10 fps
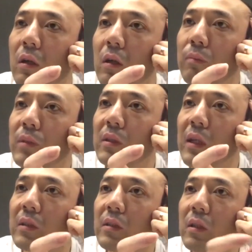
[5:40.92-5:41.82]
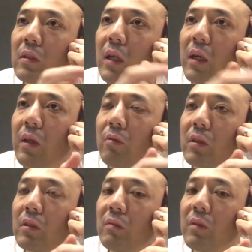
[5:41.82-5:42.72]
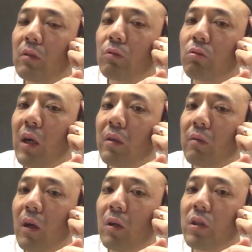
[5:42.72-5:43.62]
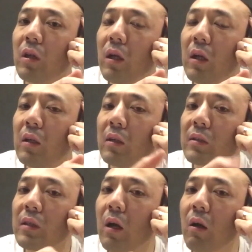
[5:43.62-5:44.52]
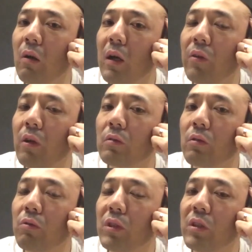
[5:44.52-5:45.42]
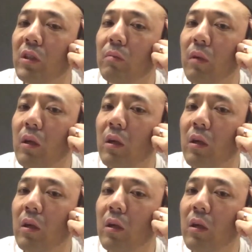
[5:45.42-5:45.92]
besides the send and receive, there's two other functions: sell and also redeem.